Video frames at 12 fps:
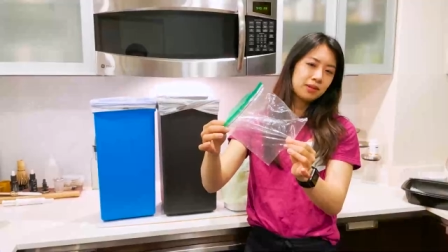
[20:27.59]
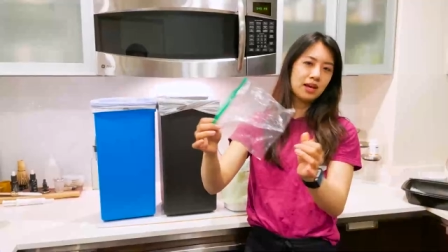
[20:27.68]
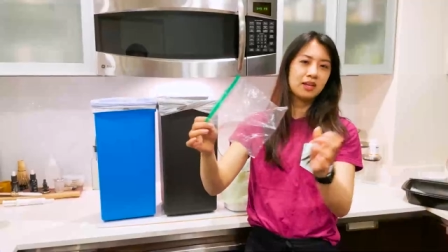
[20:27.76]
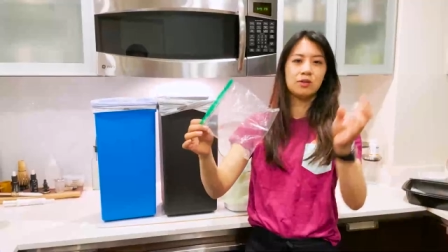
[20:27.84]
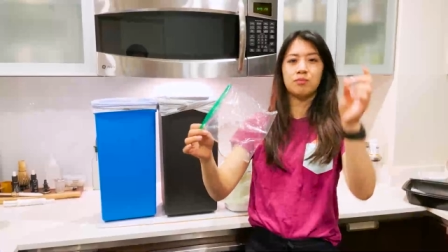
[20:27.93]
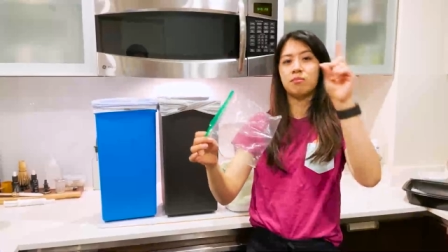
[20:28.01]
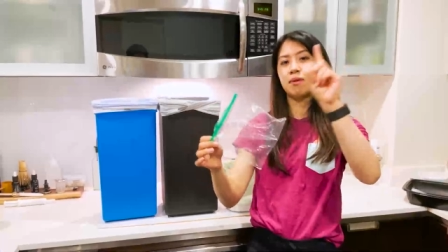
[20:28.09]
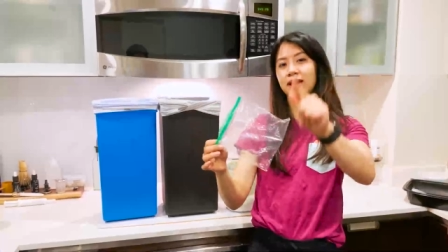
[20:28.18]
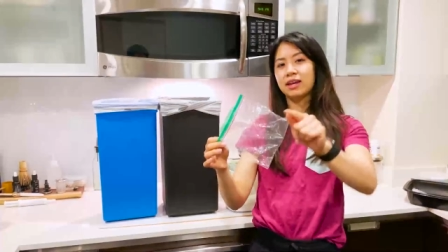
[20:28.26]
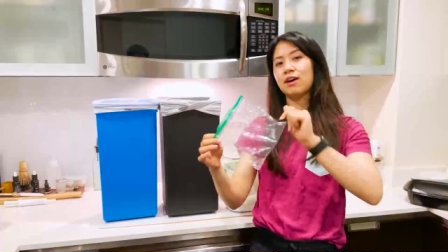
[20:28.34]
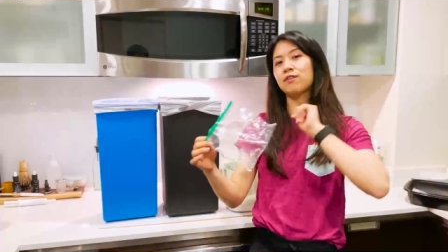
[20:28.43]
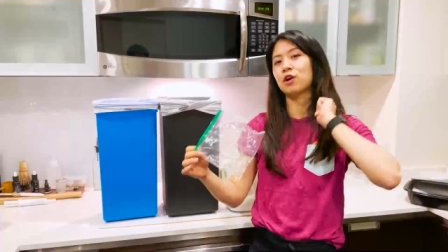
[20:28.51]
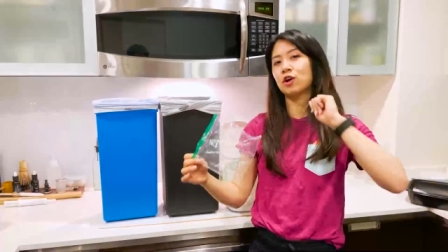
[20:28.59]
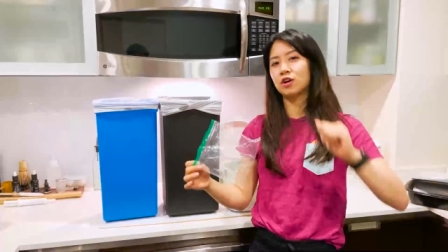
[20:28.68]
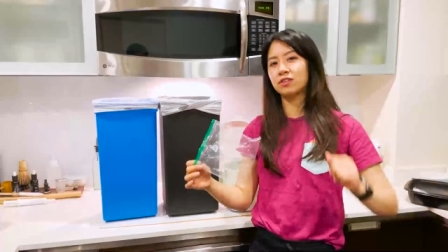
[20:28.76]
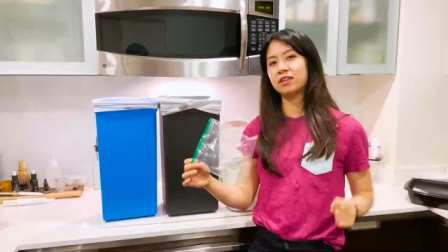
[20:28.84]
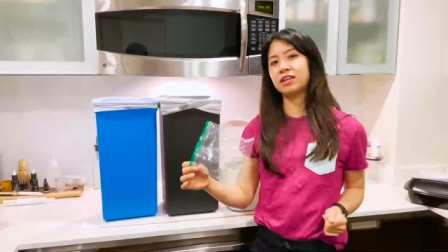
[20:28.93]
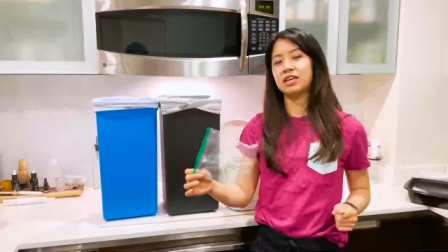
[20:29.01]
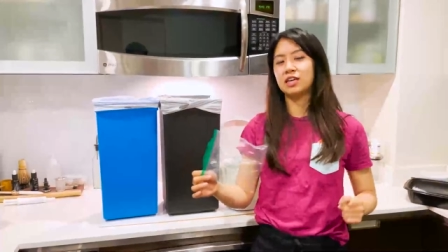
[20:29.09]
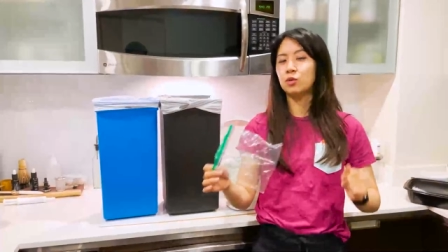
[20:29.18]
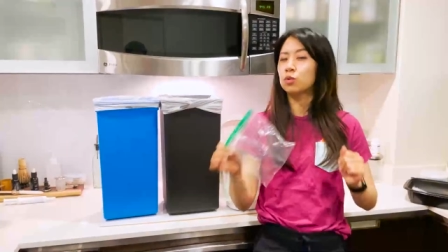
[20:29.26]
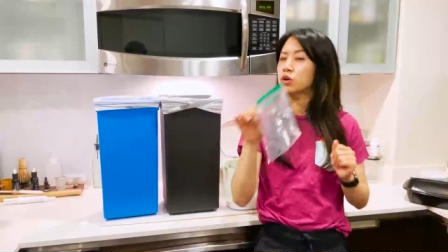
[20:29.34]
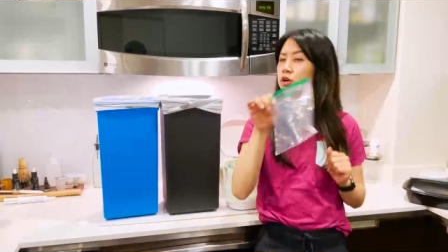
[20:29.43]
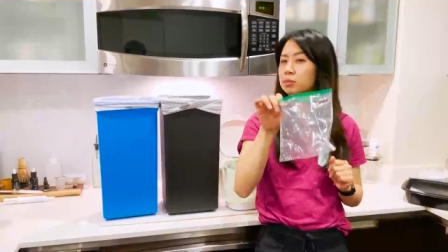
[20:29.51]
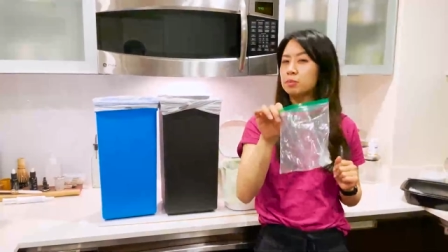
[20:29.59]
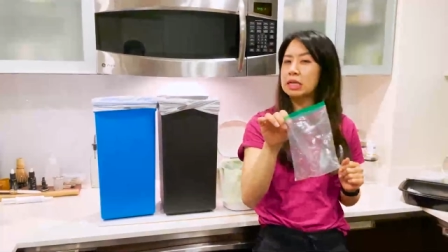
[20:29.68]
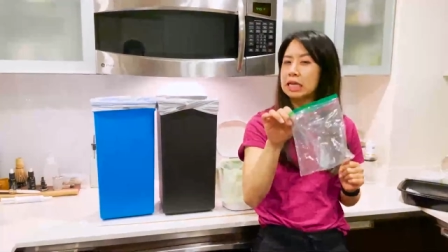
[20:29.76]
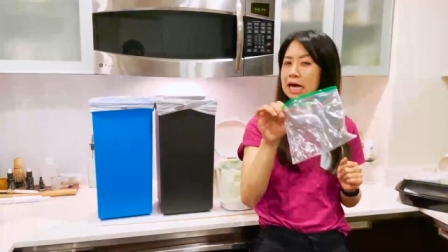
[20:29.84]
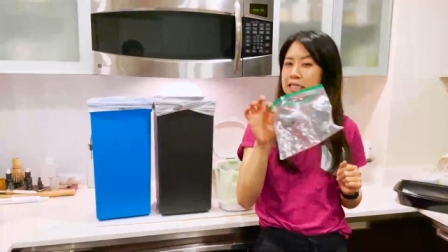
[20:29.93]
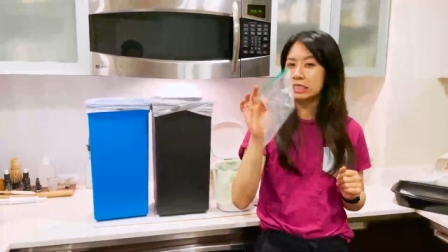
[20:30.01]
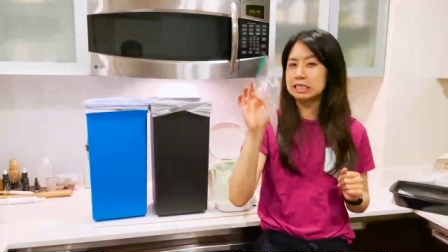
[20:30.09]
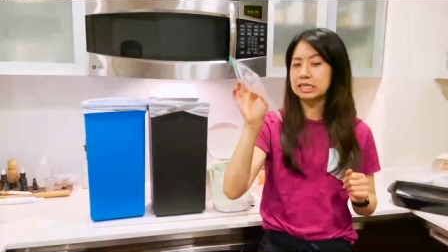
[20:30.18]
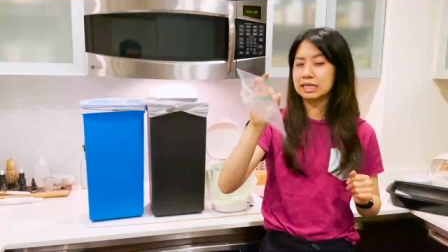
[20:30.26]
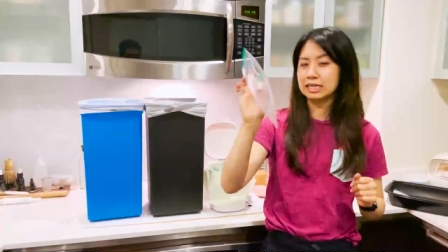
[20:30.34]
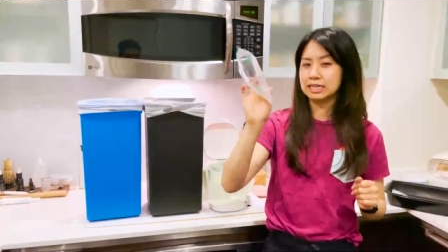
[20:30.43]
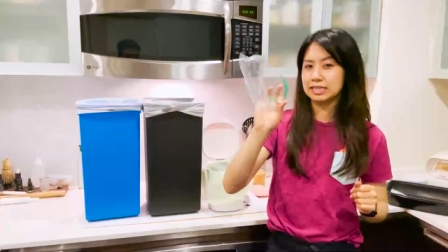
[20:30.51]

And you might have heard the keyword plastic.